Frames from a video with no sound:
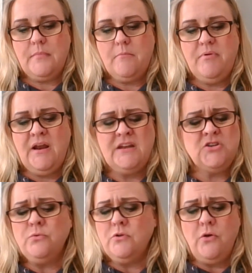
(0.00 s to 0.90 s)
But I
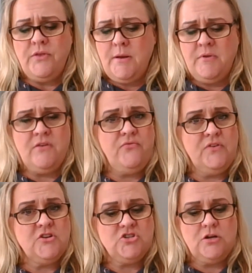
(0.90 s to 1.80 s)
don't know that I'm going to
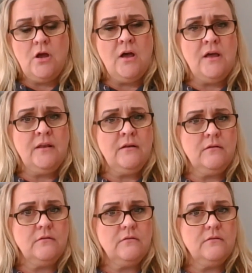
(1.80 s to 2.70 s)
finish it
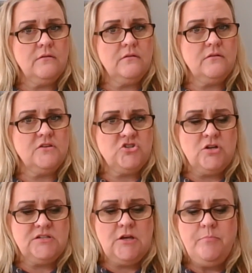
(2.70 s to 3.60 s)
on the
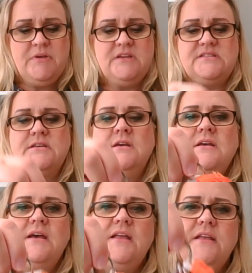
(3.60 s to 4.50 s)
Chantel piece.
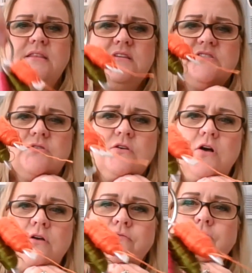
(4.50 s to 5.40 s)
And then these are the
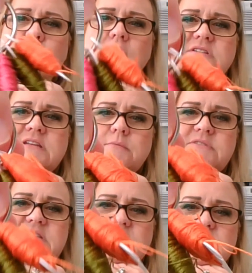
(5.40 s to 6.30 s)
called for
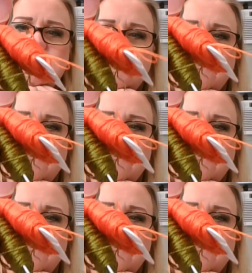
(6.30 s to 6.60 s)
DMCs.